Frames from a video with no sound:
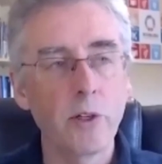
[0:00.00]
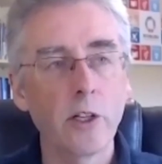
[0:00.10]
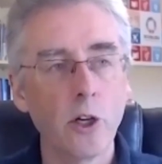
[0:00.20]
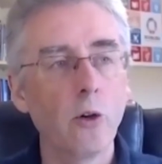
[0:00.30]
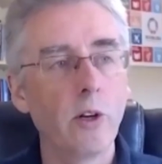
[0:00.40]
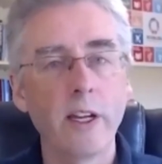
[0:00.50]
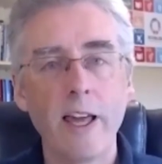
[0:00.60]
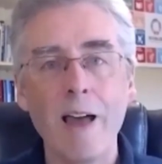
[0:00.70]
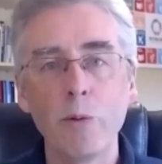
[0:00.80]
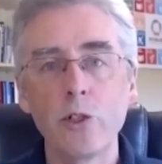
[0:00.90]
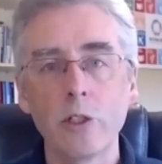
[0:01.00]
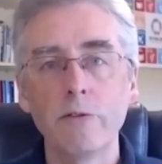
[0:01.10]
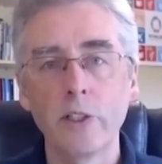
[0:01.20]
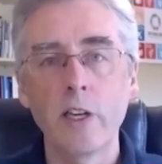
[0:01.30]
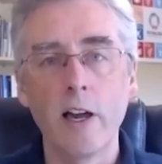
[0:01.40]
going to call it Amazon
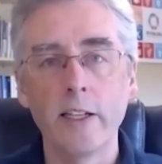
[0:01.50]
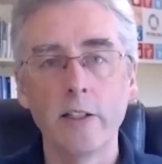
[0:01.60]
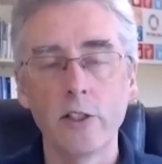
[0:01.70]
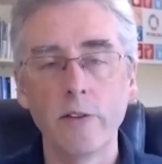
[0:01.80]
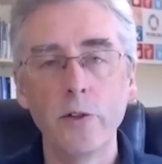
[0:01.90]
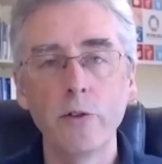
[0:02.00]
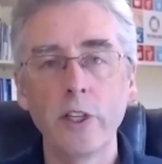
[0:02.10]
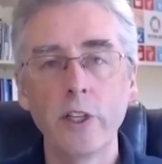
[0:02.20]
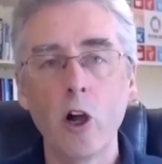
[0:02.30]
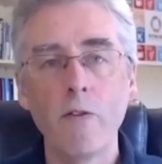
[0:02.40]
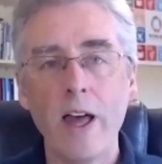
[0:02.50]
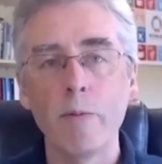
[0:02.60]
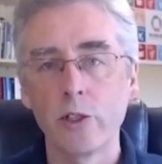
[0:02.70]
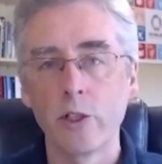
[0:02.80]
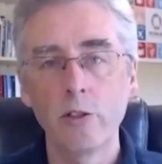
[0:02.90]
for kindness. If you think of
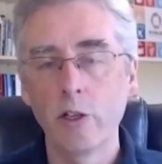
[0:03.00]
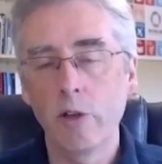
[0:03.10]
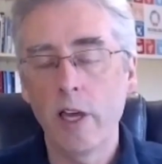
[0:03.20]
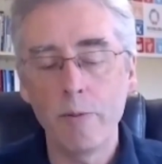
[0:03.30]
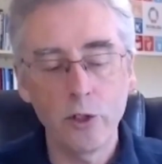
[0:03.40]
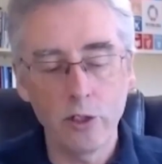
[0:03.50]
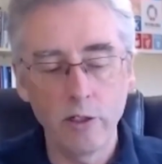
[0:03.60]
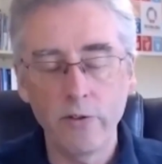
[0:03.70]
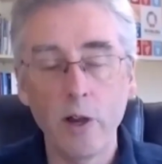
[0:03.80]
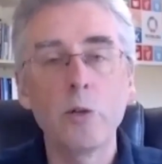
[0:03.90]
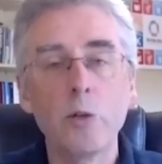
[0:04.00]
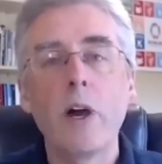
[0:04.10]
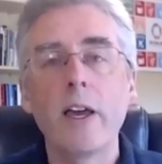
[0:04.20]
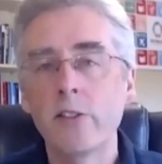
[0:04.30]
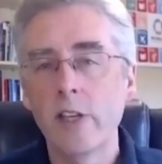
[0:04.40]
Amazon, Amazon, if I want to
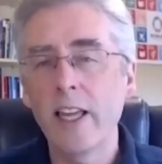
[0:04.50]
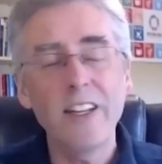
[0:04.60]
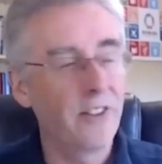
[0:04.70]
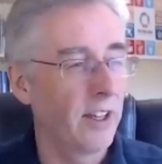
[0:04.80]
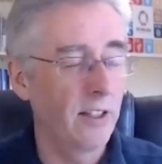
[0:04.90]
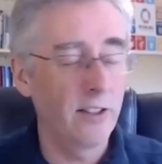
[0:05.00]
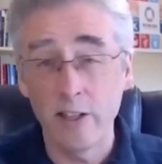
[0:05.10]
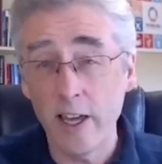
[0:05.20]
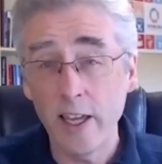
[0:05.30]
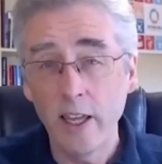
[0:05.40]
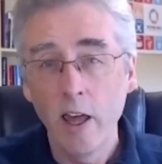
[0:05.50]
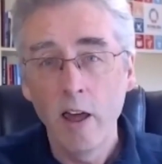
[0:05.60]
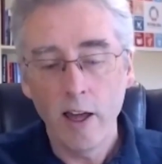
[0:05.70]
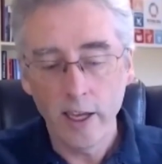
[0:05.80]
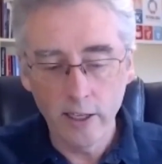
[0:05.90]
buy anything today,
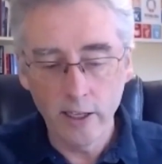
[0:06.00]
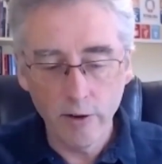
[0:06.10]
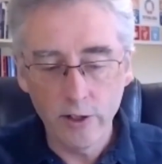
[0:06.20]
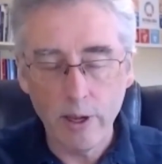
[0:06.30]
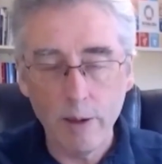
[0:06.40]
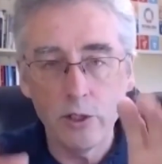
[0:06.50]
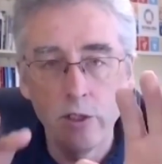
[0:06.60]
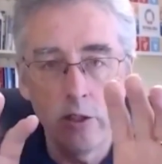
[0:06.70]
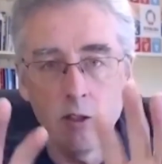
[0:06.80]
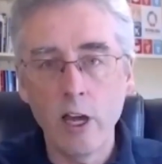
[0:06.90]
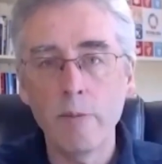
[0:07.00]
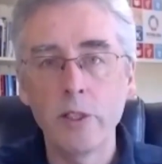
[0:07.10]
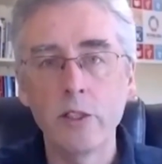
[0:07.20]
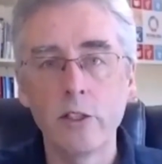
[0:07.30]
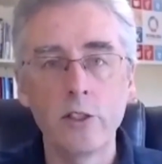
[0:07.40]
I can go into Amazon, type
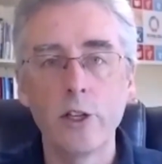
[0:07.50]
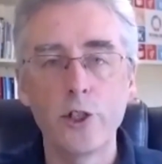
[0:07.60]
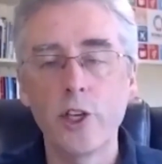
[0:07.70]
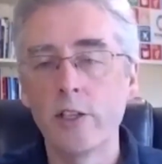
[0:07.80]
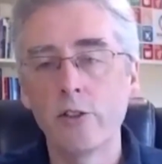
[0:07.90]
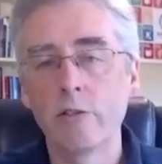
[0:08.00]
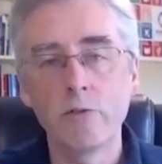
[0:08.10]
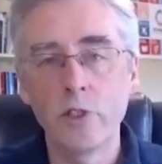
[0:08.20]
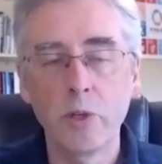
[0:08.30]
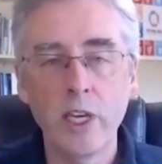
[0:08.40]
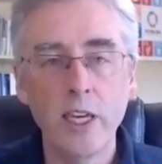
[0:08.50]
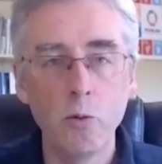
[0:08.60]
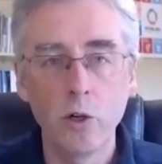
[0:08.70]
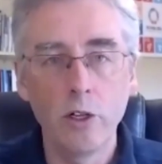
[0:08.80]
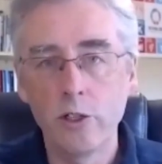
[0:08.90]
into the search engine some
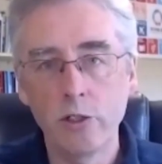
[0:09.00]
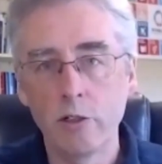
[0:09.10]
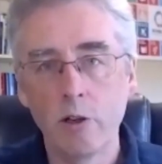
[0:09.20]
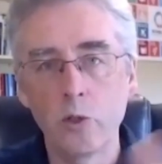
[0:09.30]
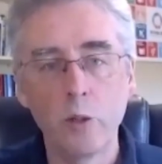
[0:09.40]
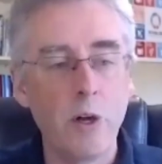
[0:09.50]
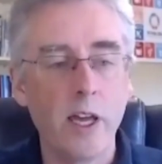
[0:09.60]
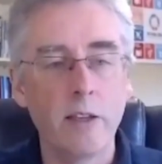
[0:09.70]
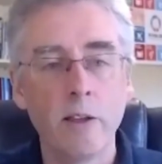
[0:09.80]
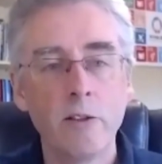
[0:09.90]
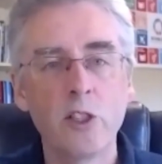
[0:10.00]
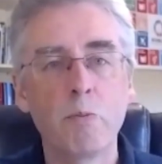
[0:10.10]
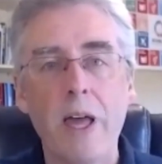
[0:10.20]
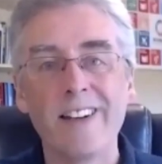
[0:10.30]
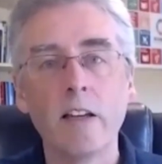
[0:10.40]
keywords. I want to buy a
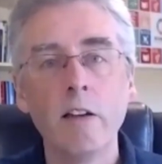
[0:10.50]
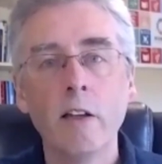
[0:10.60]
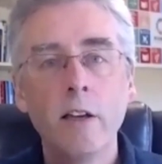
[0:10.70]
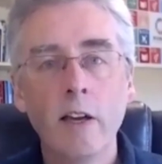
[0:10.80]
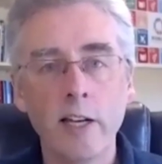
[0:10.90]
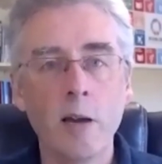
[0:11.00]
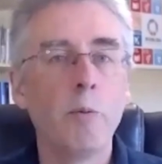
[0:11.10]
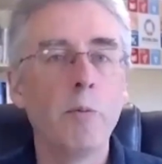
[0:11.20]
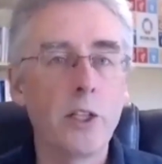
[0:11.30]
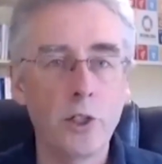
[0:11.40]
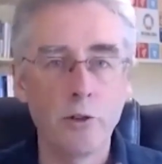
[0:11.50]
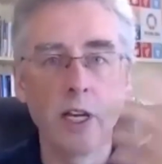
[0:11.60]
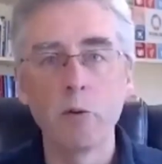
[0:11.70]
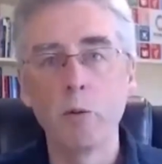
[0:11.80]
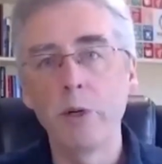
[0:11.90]
spanner, and up on my
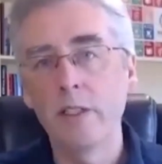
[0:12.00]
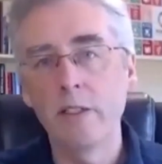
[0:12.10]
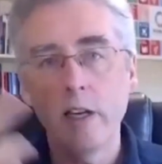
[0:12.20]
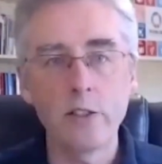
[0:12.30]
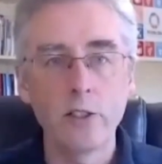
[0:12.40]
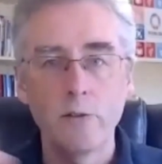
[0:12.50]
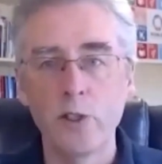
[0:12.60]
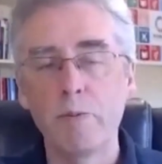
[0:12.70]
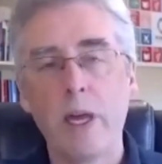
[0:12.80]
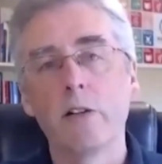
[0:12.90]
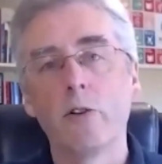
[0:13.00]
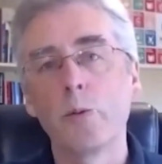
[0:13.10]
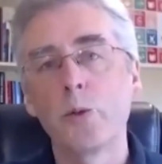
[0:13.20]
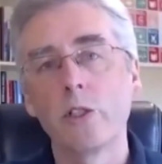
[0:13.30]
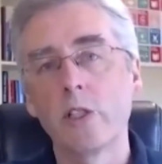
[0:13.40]
screen will be dozens of spanner
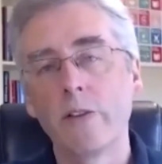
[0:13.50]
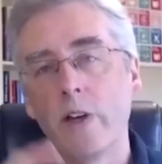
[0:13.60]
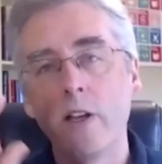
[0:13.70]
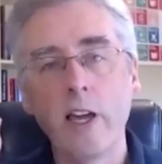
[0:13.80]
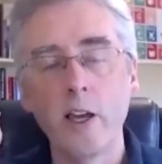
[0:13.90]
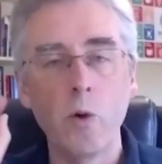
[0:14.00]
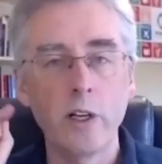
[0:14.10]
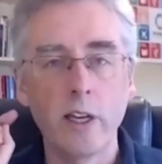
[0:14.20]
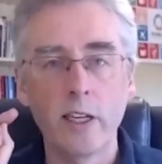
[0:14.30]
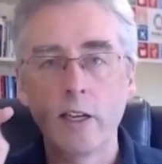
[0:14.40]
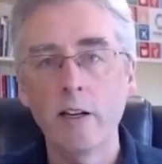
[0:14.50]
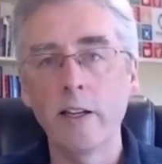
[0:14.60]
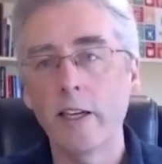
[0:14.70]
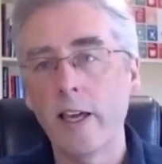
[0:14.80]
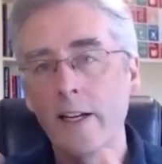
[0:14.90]
options. And if I like one, I can
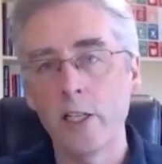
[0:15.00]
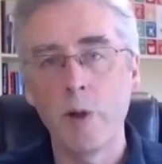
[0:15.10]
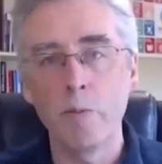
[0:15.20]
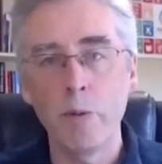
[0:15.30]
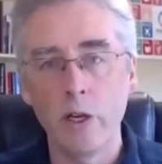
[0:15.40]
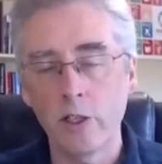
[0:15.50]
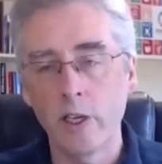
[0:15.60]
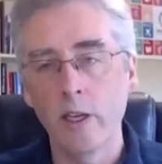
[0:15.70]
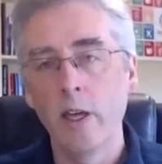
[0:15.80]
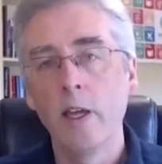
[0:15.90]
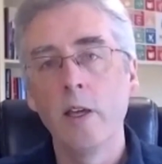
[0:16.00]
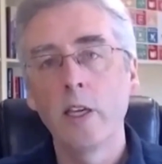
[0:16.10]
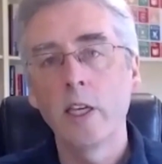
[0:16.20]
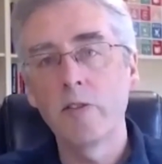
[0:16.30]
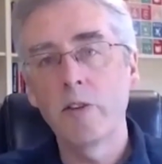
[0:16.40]
click, add it to my basket,
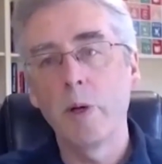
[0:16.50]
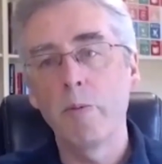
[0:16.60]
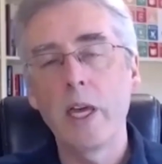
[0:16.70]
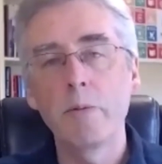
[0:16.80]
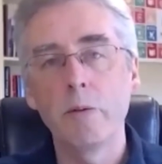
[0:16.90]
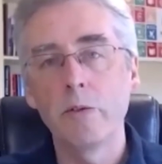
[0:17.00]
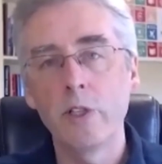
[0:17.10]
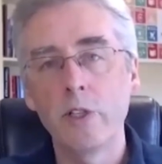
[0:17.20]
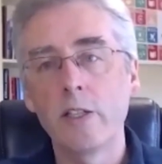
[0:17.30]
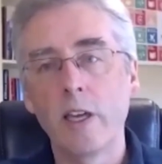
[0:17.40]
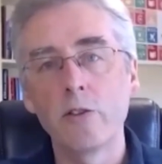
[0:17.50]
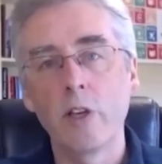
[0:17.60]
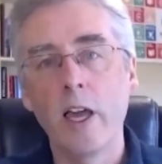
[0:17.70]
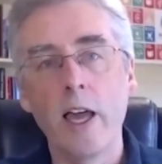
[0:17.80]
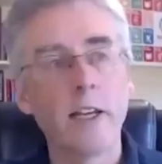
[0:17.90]
give them my payment details,
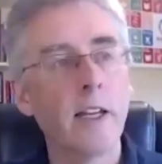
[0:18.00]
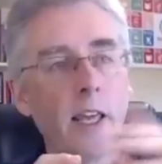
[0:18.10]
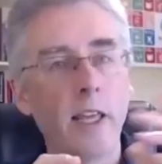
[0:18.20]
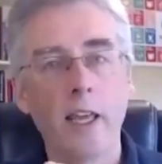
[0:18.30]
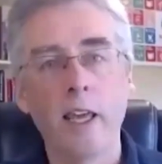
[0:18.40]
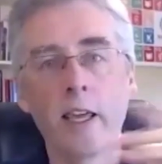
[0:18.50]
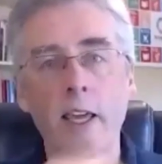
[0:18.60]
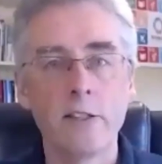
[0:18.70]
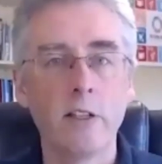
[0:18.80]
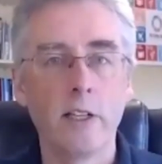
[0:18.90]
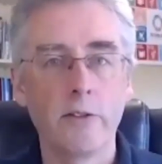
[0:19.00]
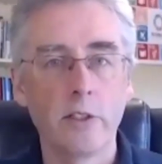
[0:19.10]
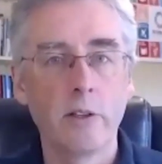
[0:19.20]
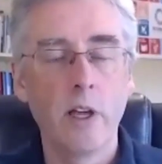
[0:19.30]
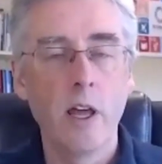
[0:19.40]
and it gets
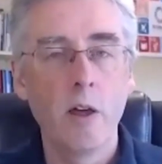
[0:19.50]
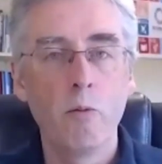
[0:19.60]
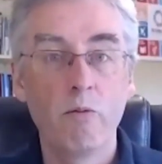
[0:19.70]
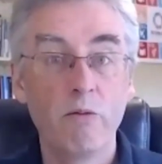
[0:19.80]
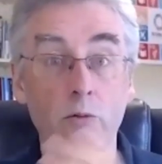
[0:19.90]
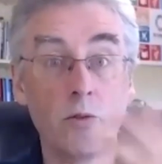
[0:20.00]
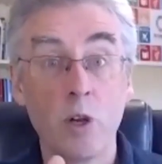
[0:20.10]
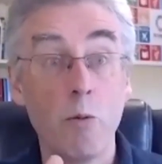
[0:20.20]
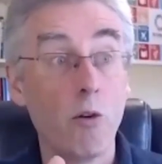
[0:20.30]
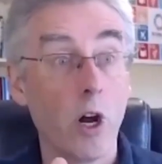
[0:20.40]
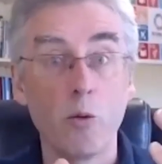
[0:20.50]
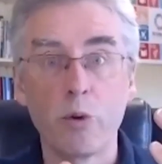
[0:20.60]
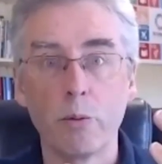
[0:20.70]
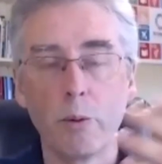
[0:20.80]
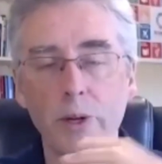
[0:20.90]
delivered. Tomorrow,
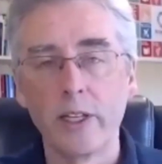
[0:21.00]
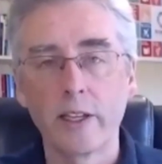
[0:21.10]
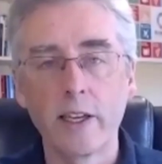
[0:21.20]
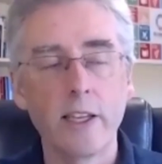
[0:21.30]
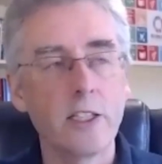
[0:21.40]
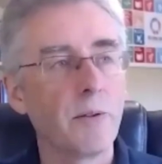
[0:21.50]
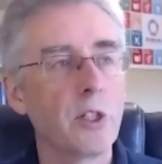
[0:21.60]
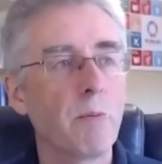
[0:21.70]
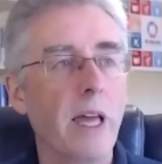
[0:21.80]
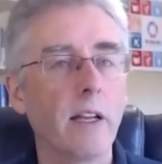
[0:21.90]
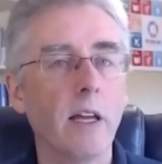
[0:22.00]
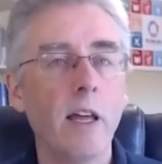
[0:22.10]
probably, in the case of a spanner.